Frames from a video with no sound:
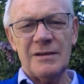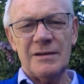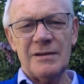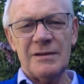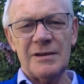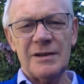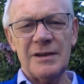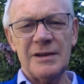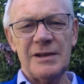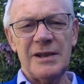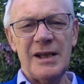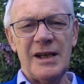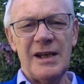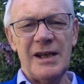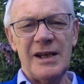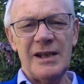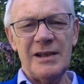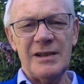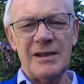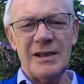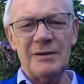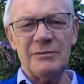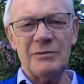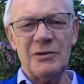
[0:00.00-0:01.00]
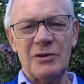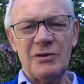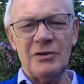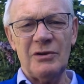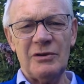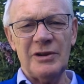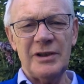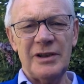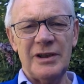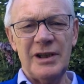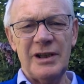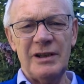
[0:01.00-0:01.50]
Today I'm
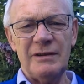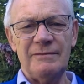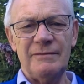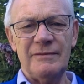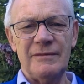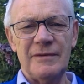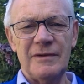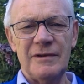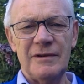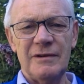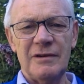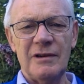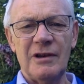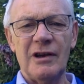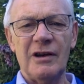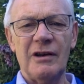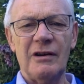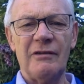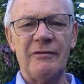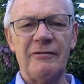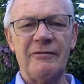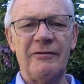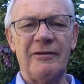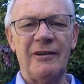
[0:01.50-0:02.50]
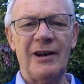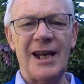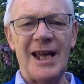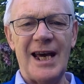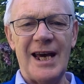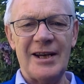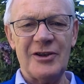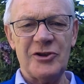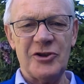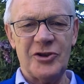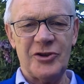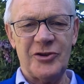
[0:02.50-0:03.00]
calling it
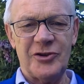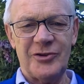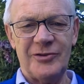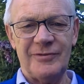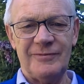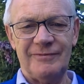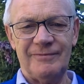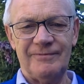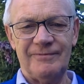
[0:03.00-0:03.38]
Flash.